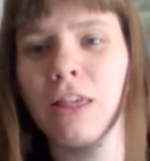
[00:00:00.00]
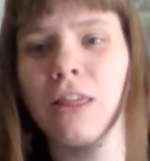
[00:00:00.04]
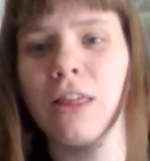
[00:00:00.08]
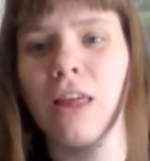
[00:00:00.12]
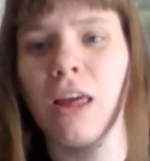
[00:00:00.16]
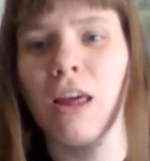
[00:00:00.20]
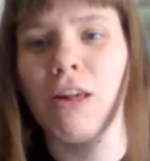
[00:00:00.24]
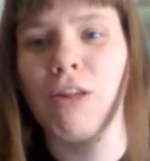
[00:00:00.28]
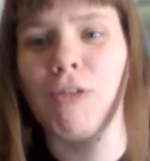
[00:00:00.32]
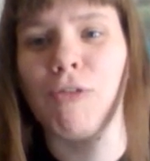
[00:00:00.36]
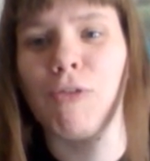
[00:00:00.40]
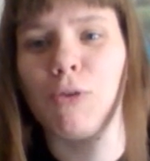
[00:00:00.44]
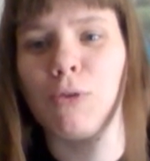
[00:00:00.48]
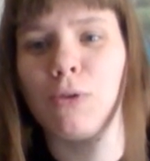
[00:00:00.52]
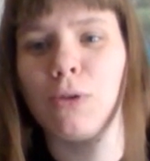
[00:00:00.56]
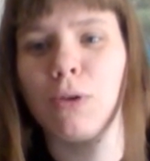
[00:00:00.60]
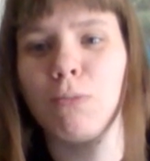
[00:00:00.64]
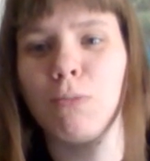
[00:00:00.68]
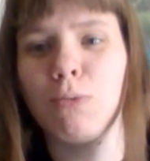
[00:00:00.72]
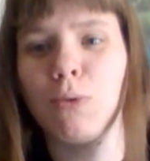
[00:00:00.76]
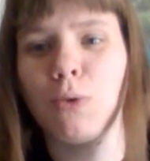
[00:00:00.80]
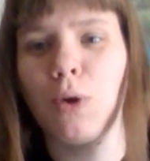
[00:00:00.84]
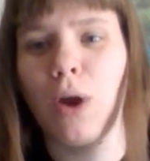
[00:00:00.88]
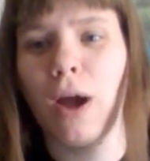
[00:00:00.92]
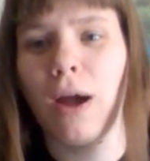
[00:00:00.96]
Thanks for
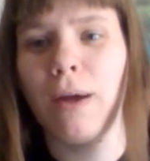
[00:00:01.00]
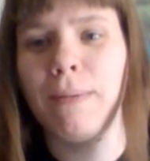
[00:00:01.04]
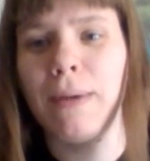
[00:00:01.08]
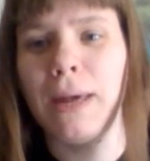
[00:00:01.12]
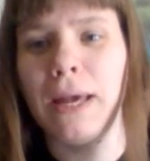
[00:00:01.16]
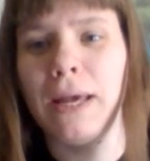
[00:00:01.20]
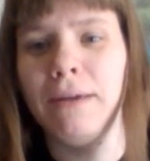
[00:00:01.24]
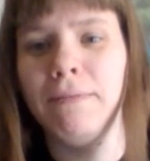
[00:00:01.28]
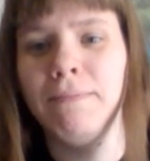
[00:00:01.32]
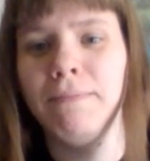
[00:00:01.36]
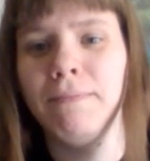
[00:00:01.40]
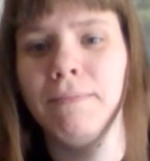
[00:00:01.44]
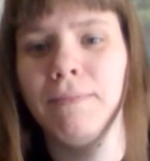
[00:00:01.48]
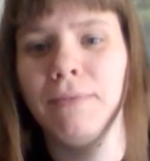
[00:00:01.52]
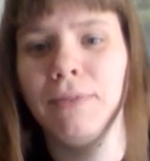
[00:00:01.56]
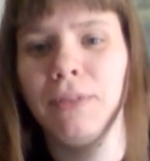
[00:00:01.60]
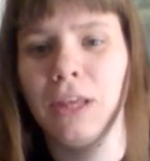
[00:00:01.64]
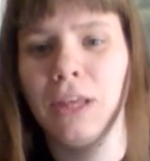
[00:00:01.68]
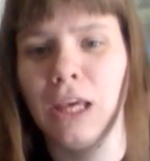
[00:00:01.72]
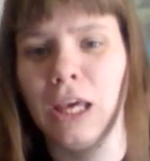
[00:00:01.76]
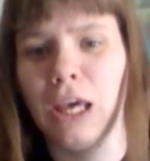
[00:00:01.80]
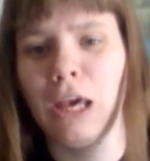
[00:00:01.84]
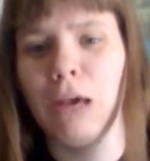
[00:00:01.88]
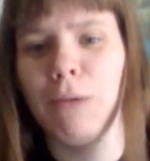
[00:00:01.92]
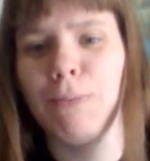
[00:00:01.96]
subscribing.
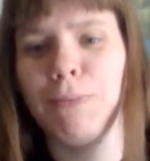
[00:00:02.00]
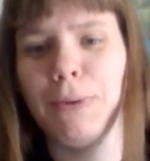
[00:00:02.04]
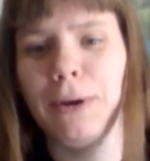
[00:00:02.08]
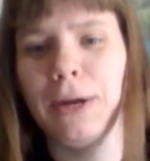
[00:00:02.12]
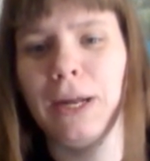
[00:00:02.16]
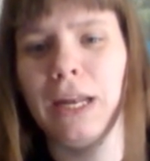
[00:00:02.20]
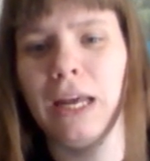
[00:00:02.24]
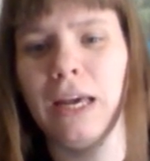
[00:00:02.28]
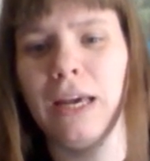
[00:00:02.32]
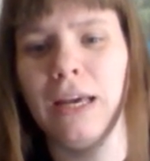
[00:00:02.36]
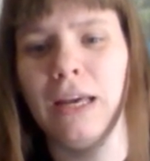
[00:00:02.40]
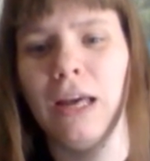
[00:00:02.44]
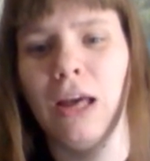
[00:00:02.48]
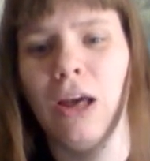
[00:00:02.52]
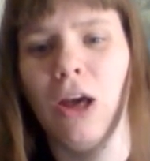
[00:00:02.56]
Keep reading.